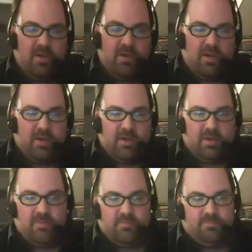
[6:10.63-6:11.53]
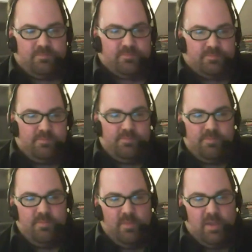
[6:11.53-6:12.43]
Um,
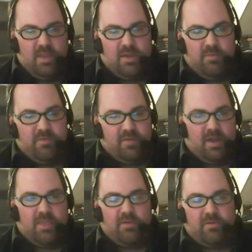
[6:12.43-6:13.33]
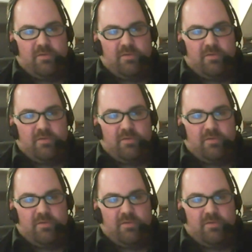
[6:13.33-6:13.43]
and then we've got the North Star